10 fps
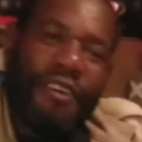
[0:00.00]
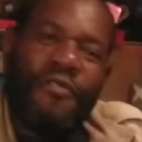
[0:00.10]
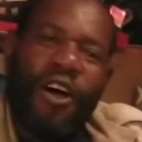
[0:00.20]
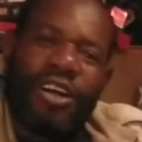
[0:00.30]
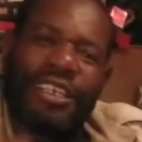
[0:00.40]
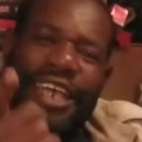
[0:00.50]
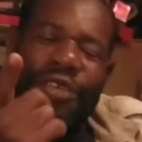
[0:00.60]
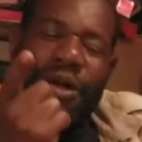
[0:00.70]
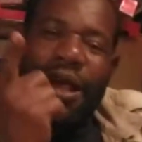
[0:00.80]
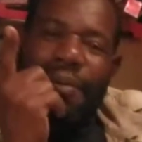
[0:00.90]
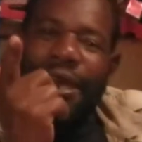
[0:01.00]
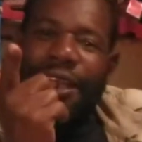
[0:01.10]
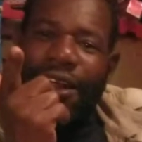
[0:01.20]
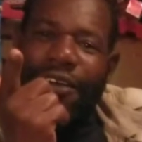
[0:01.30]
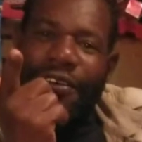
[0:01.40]
Folks, guess what I'm eating
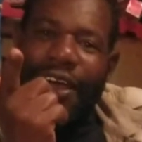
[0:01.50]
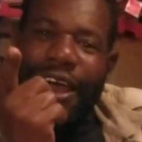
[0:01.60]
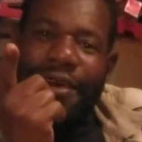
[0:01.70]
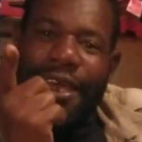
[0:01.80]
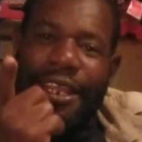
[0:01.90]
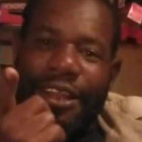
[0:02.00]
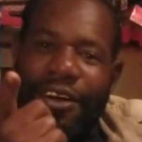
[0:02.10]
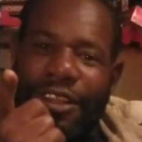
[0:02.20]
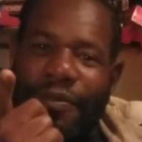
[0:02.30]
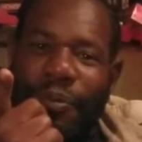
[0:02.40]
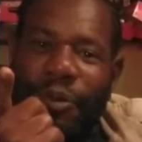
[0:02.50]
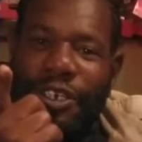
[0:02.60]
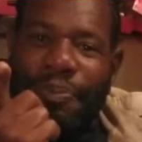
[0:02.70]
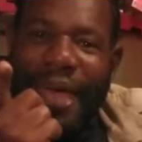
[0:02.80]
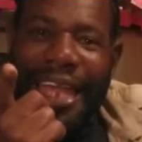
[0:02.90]
out of? I'm eating out of a
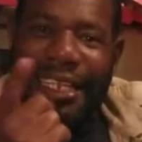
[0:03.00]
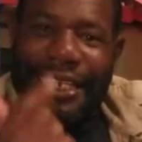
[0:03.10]
pressure pot.